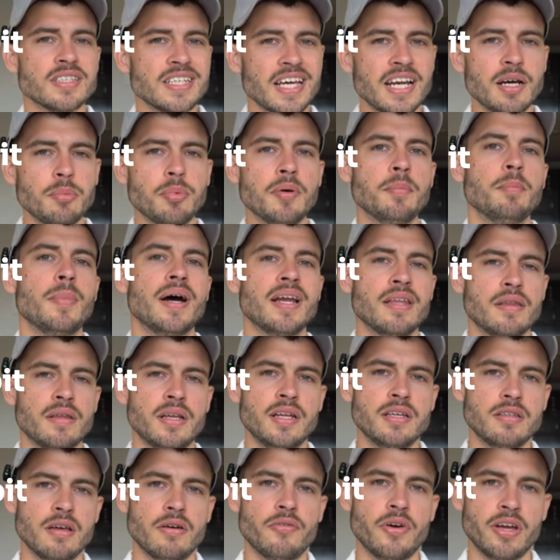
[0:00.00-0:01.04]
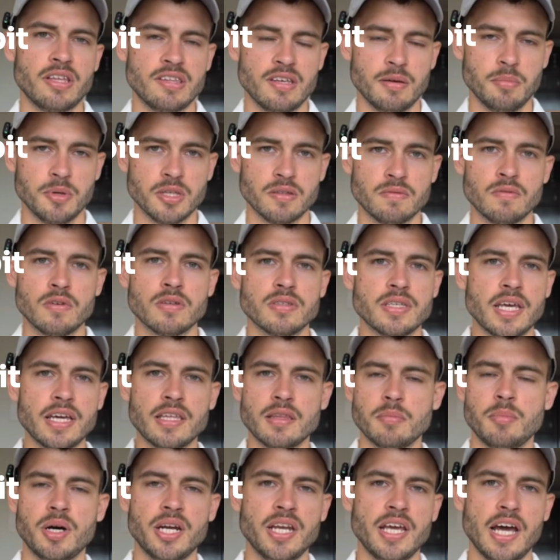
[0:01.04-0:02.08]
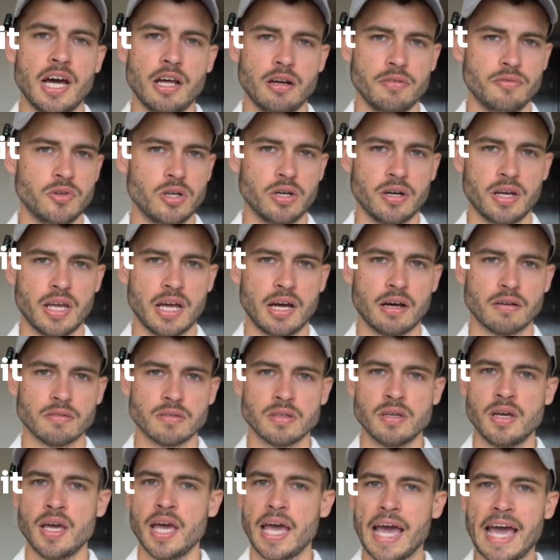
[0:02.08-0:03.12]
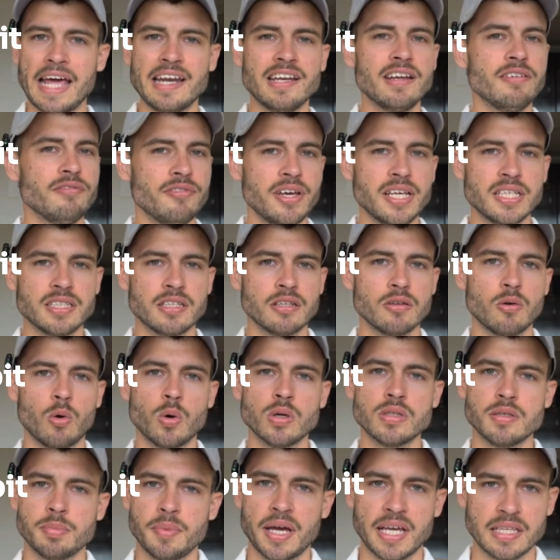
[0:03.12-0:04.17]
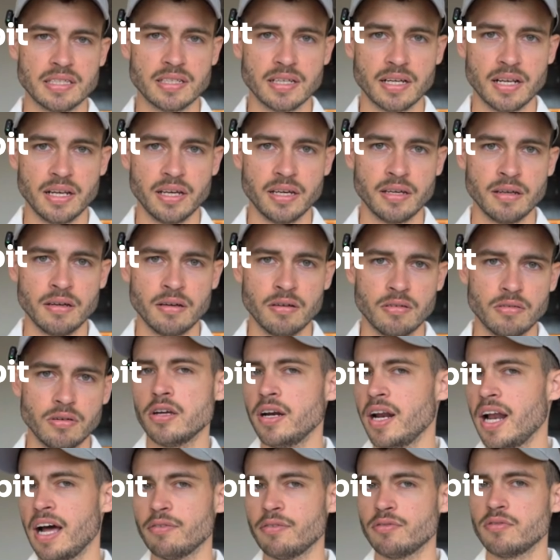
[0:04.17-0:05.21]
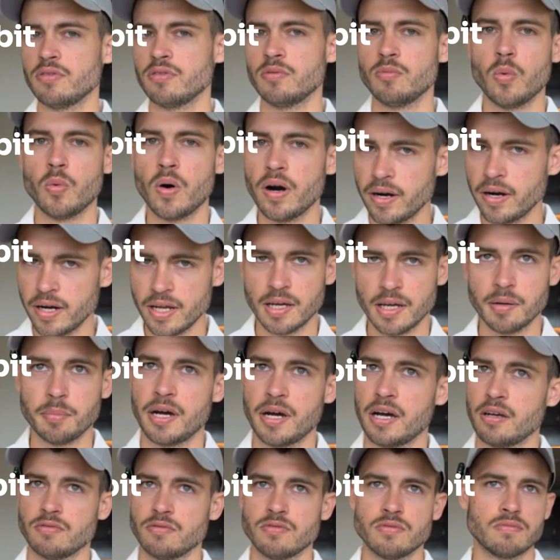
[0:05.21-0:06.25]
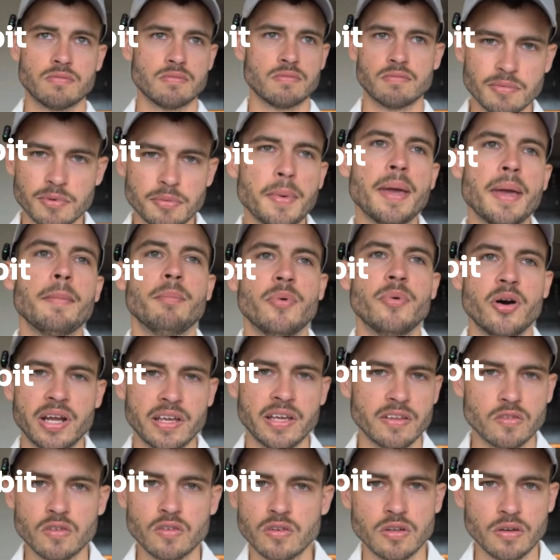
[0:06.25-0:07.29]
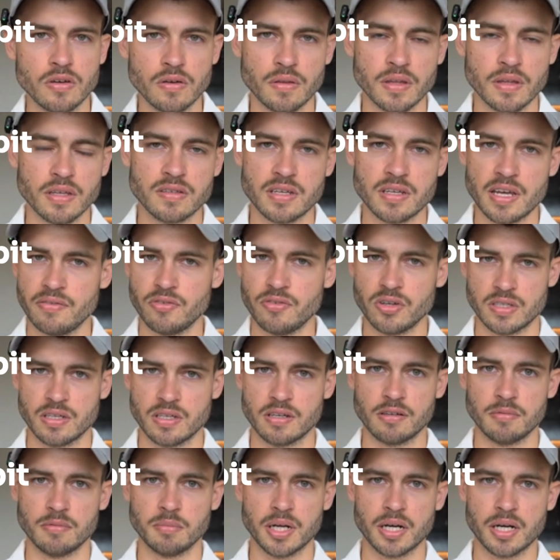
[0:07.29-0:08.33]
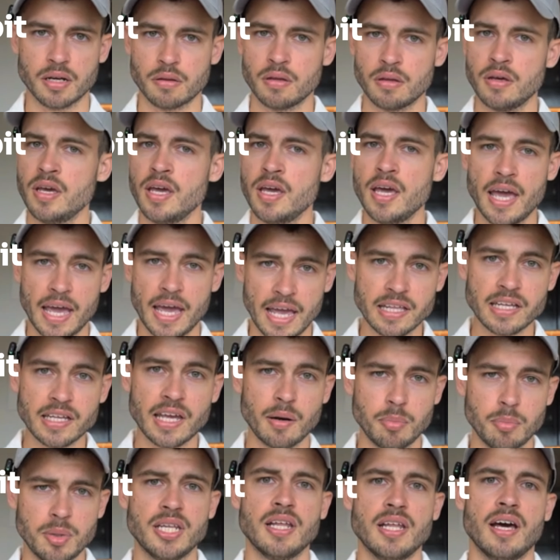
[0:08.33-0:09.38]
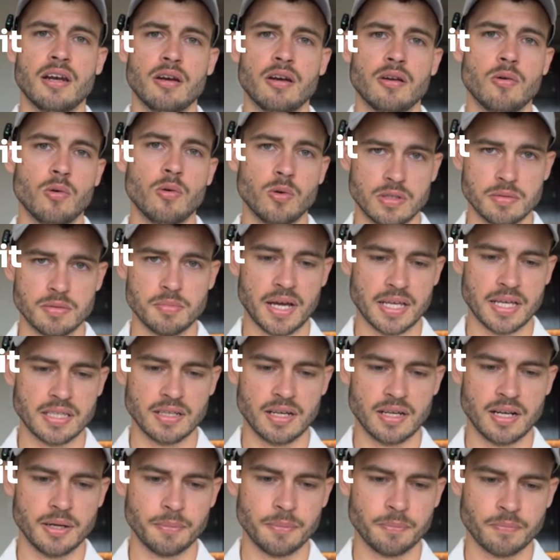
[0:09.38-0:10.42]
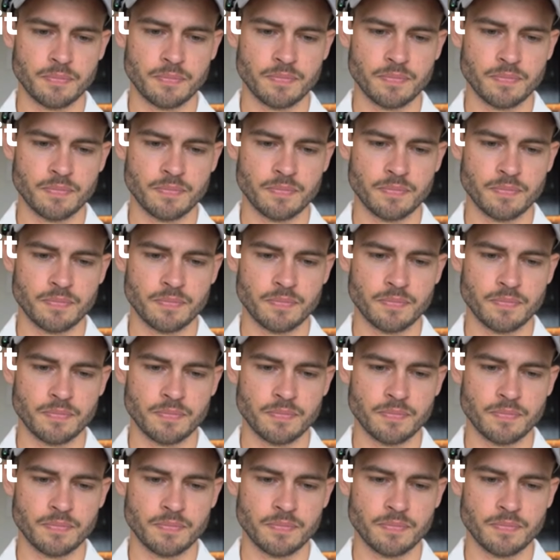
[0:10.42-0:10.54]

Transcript: set up a monthly direct debit, take the money out of your account and invest it automatically. You don't have to worry about remembering to do this every single month. It can be done automatically.